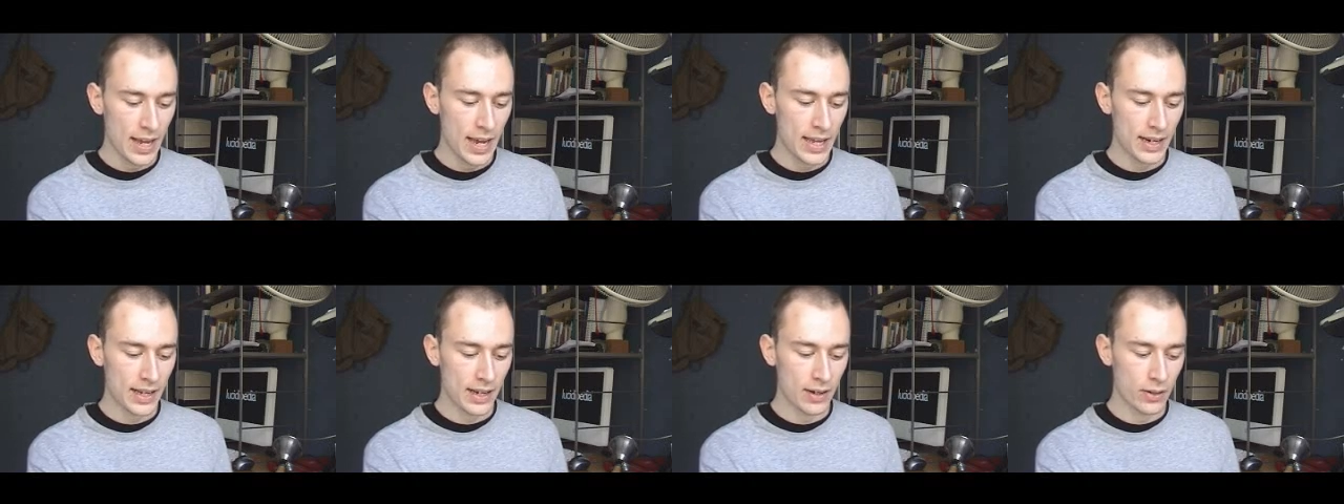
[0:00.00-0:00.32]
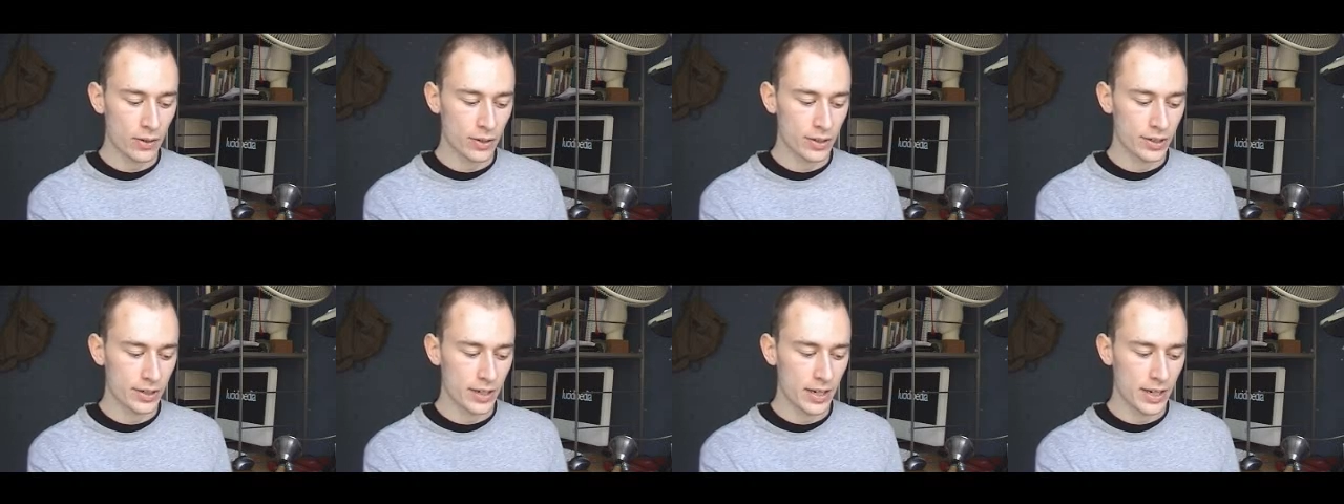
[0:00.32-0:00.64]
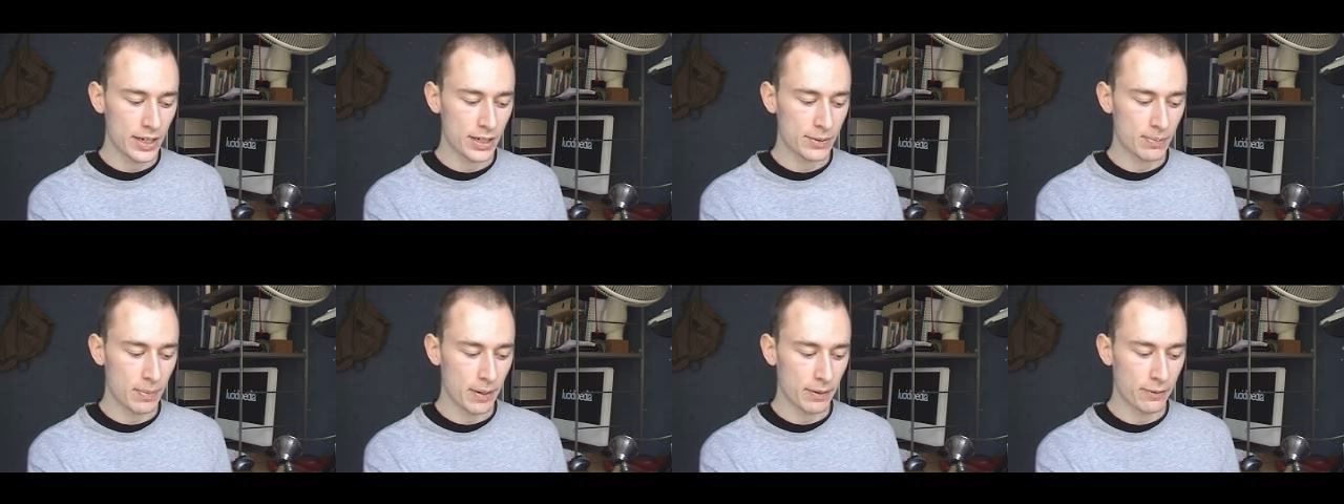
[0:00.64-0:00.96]
and I
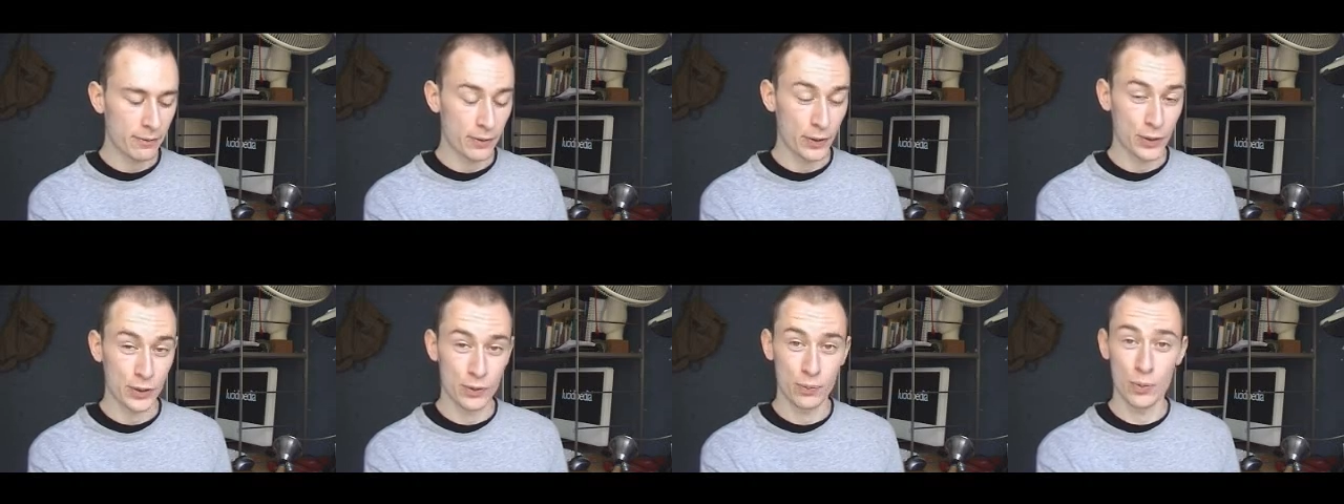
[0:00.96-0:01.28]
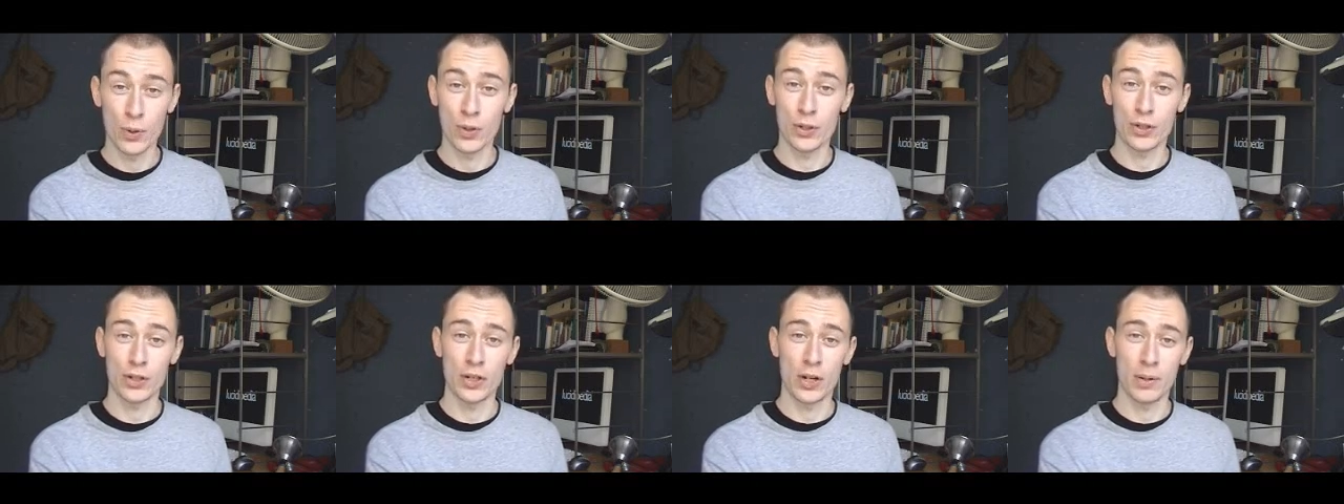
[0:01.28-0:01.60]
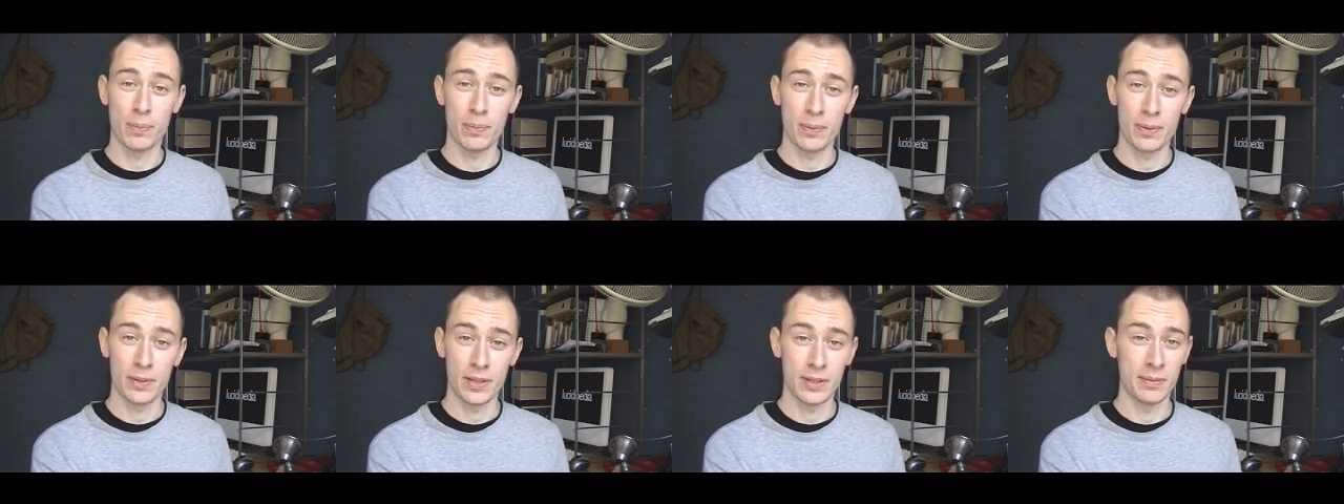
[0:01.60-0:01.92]
organized my first
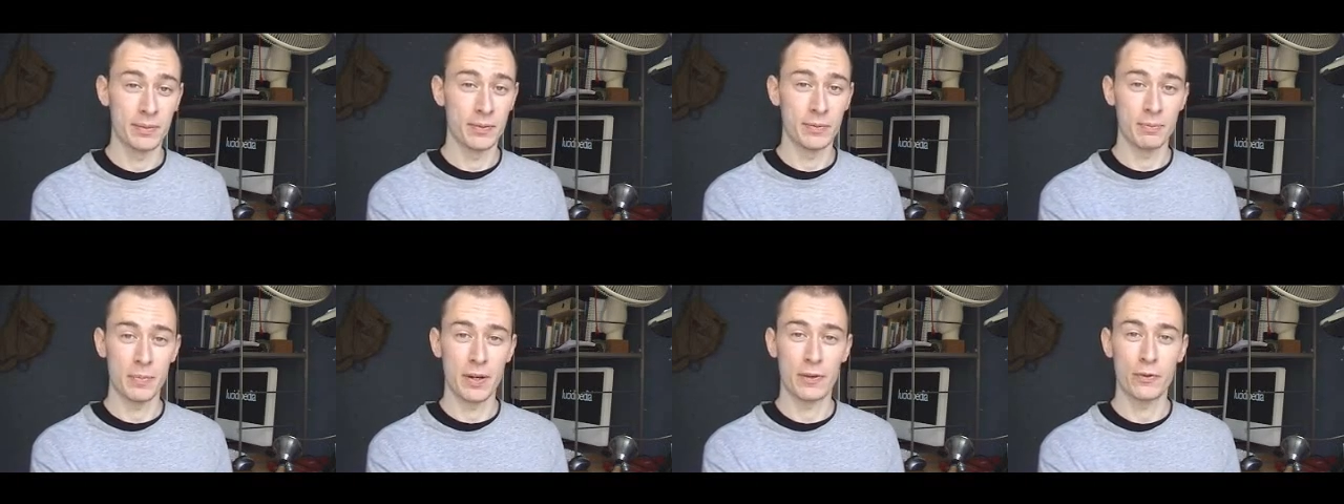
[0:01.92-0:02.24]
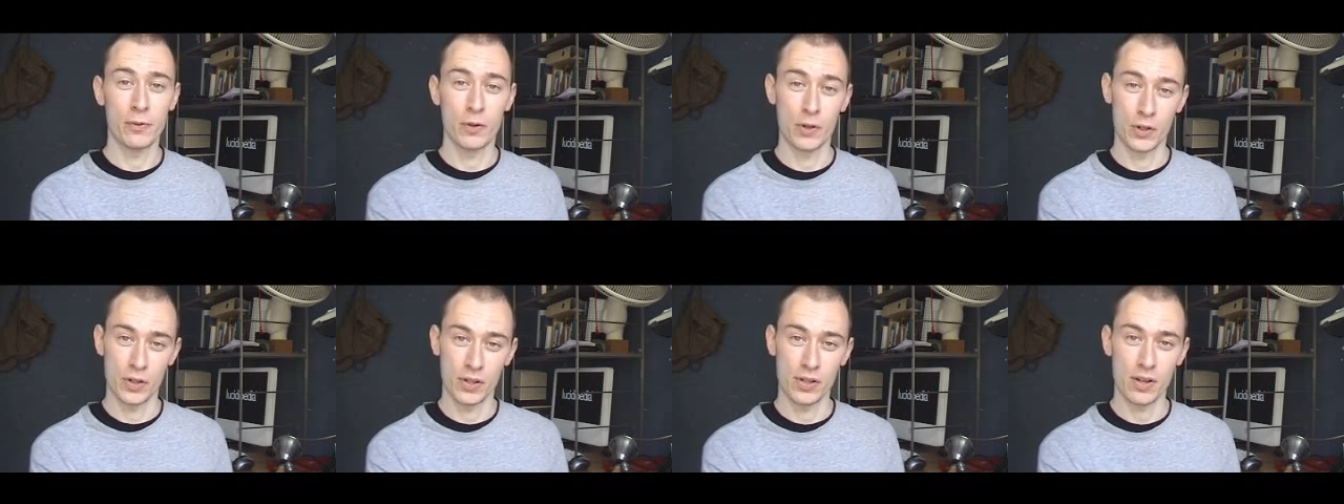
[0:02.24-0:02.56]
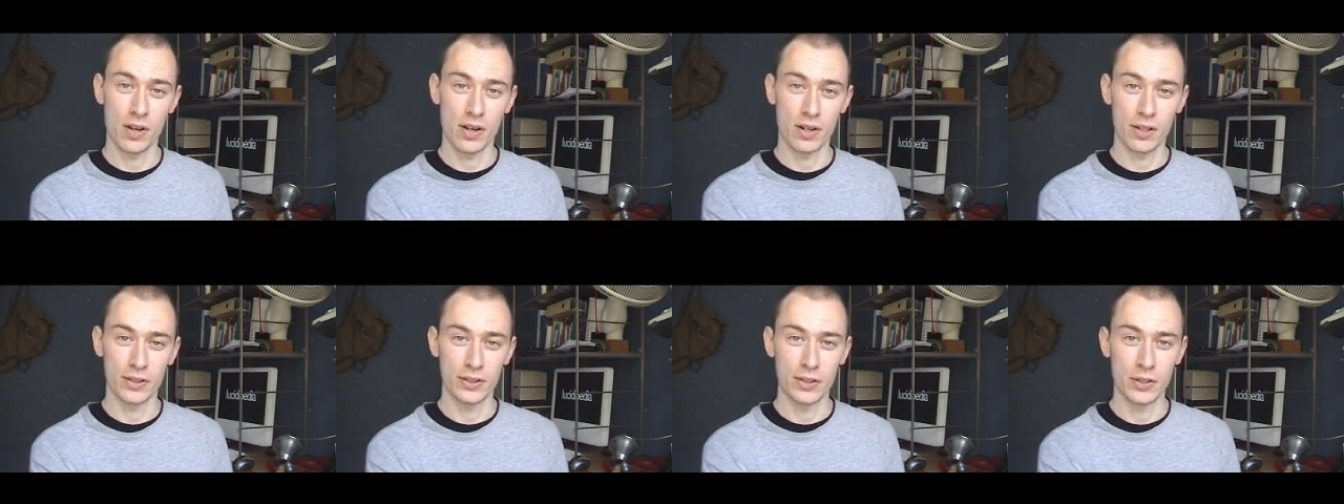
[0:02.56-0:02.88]
workshop and my first
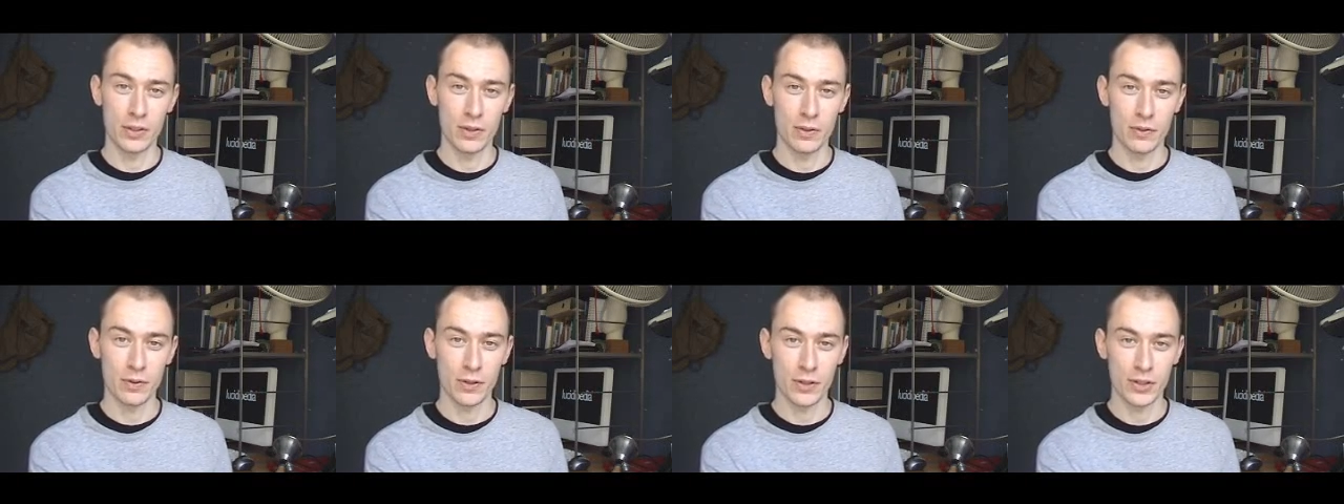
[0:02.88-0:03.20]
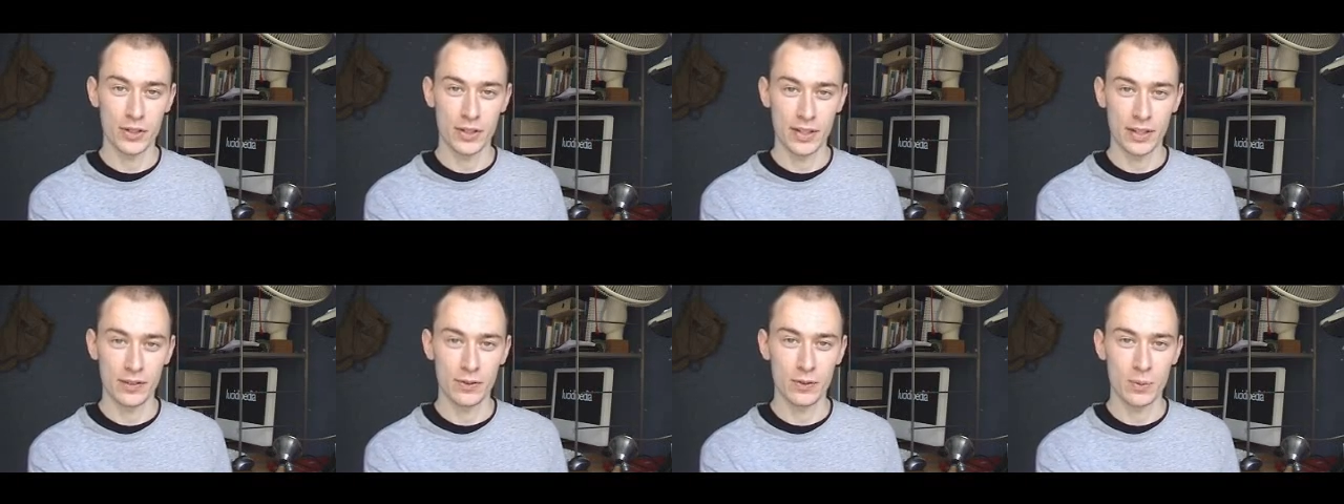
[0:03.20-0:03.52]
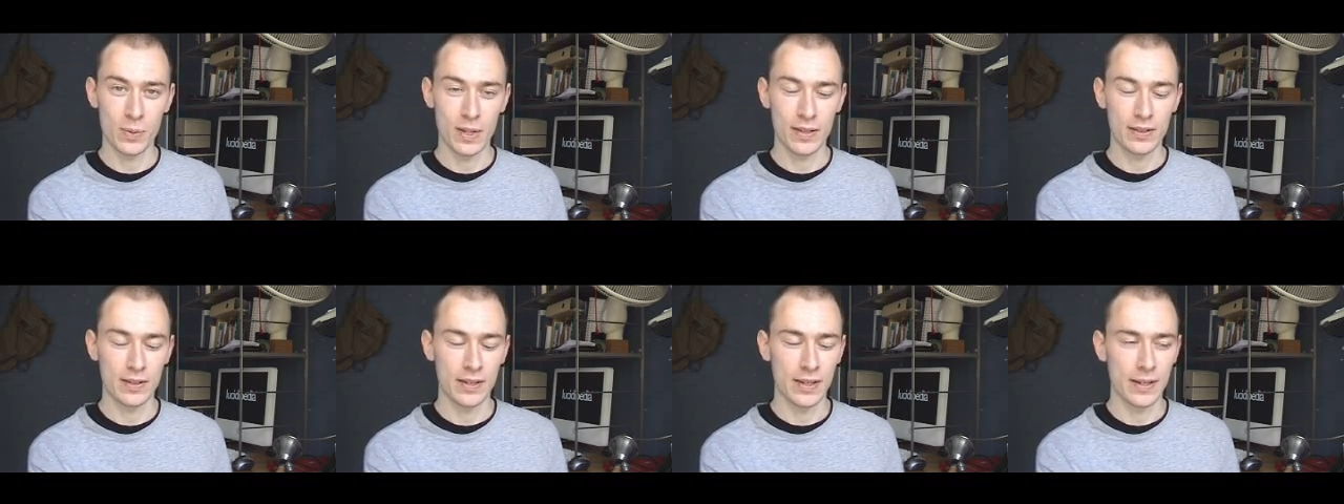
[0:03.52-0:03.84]
talk on the University of
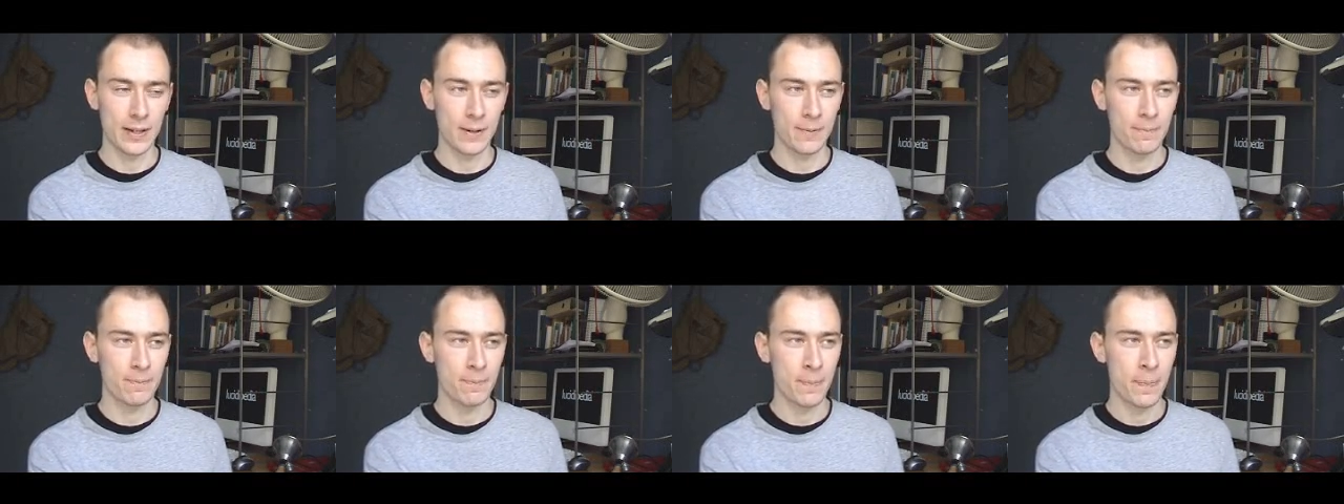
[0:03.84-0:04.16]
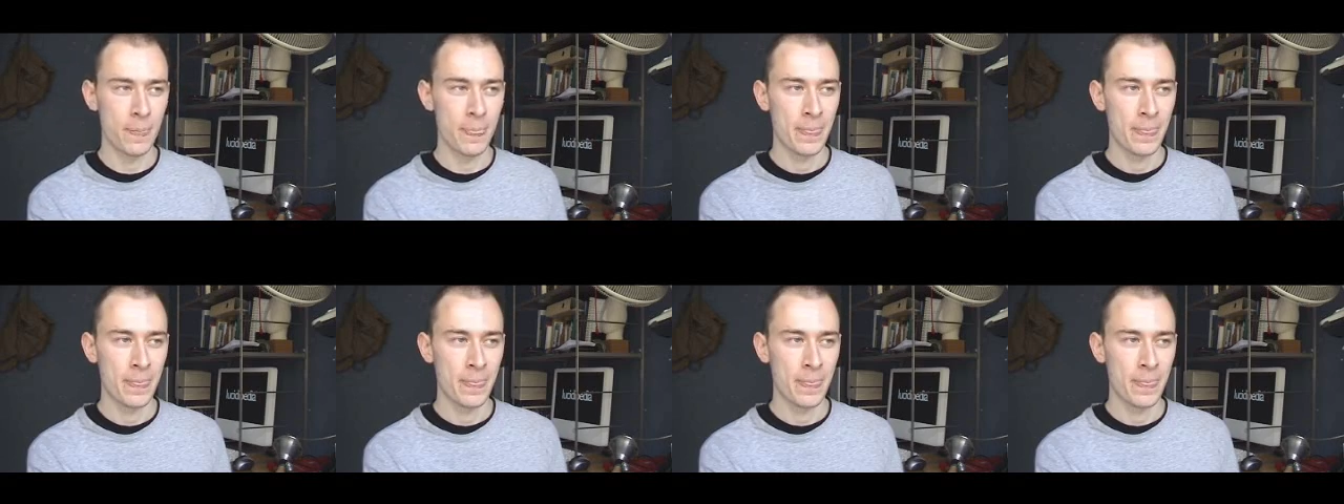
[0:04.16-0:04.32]
Twente here.